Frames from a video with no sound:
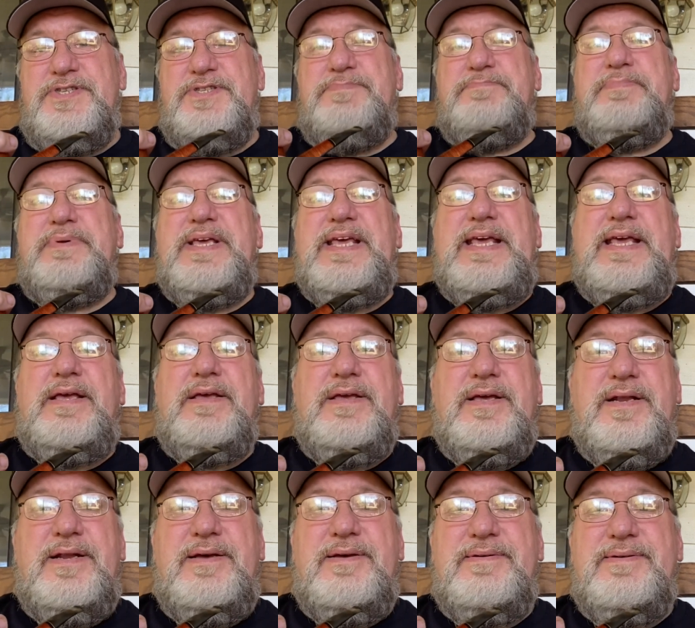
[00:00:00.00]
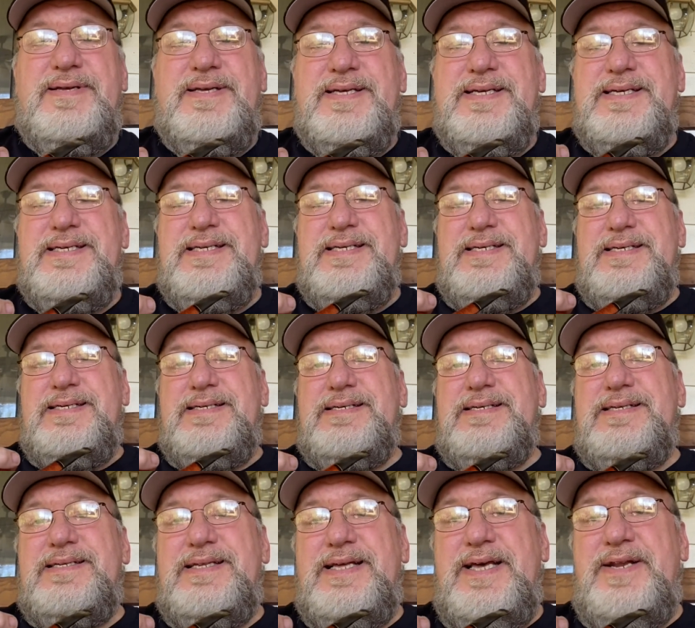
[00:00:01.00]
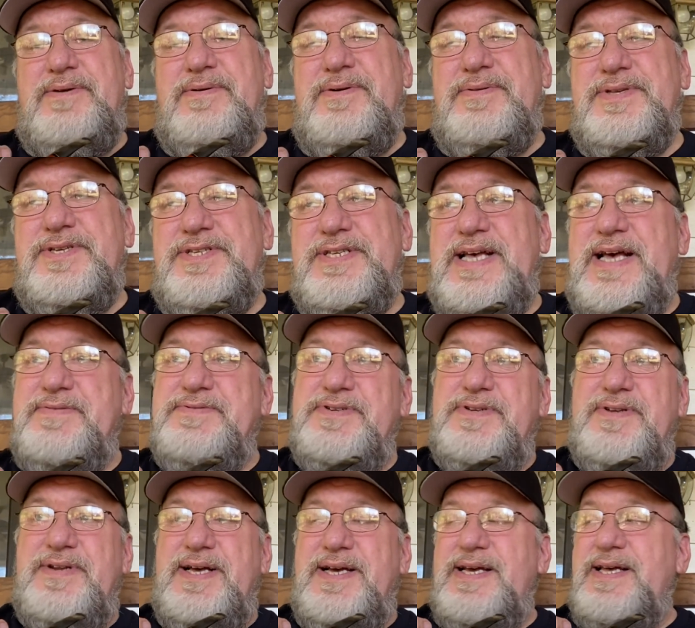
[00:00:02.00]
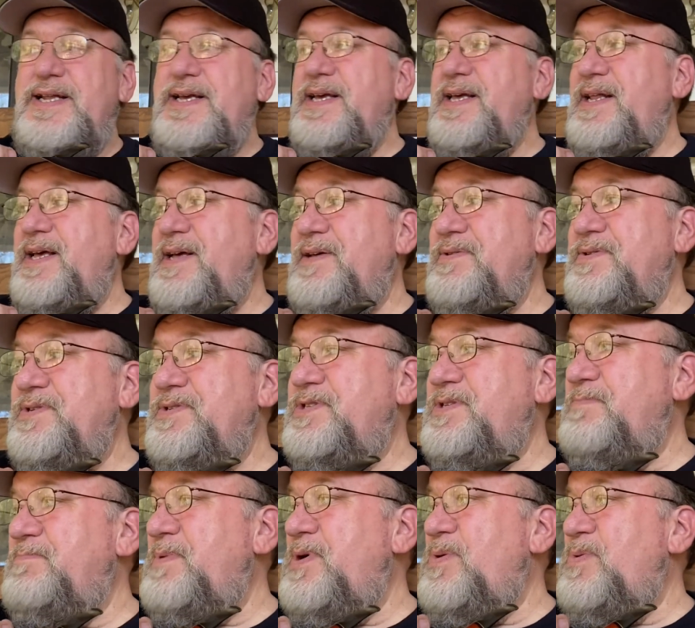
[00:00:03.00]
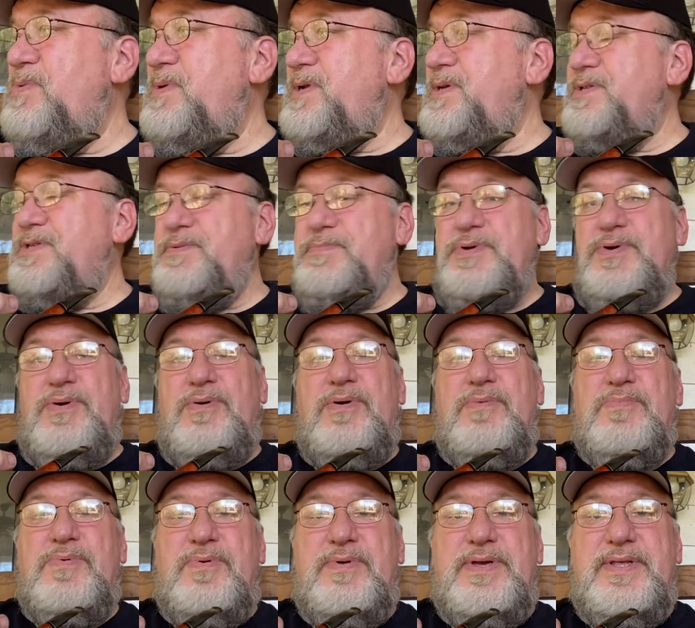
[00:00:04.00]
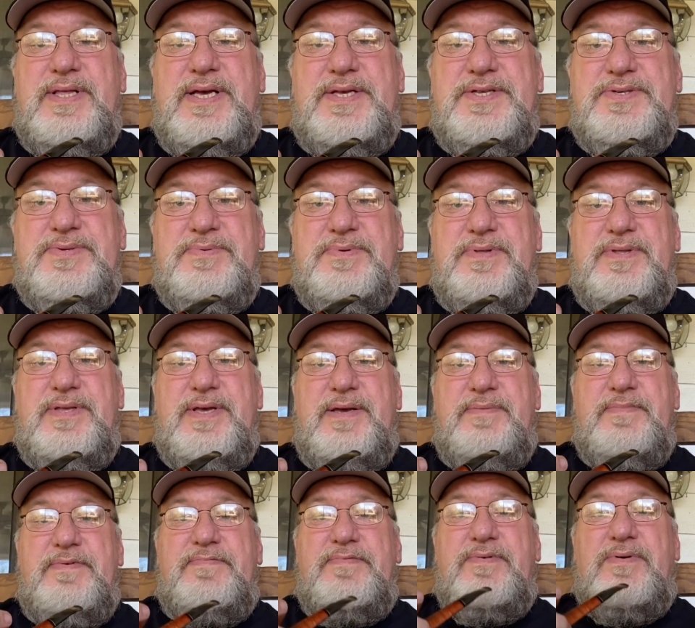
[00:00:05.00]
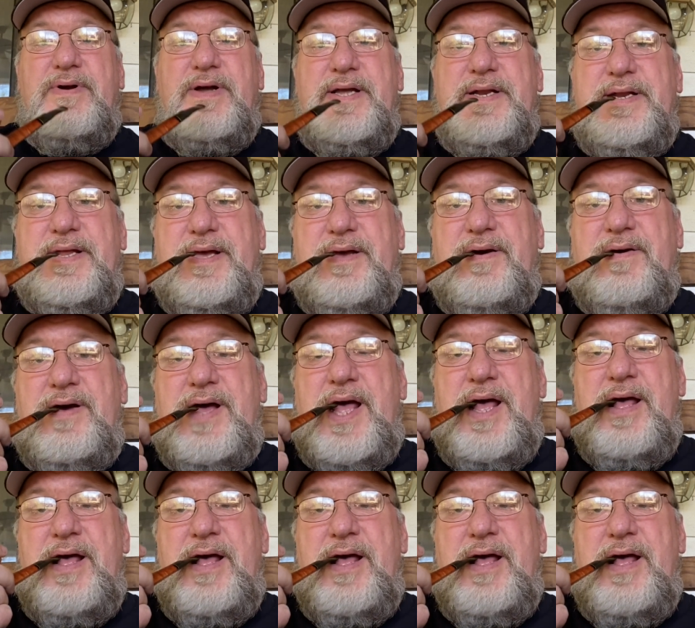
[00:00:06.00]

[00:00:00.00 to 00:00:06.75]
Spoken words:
be. Later on this afternoon, I got to get out and do some mowing and some yard work and that sort of thing. But for right now,